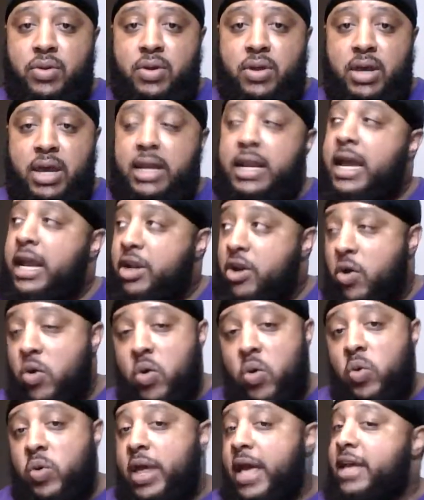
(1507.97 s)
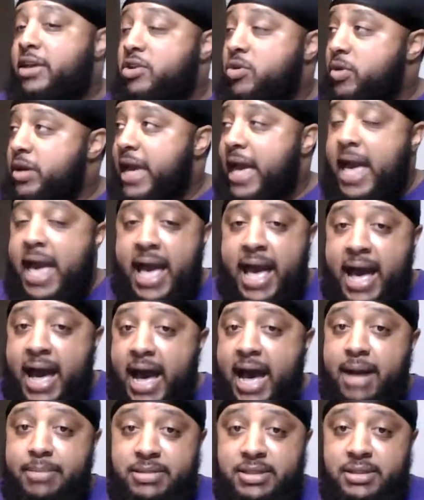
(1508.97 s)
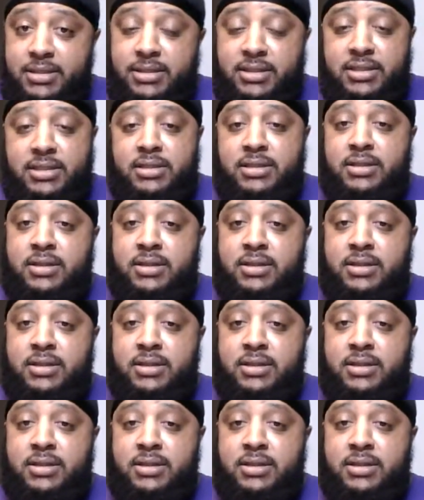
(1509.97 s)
And they know that you got options.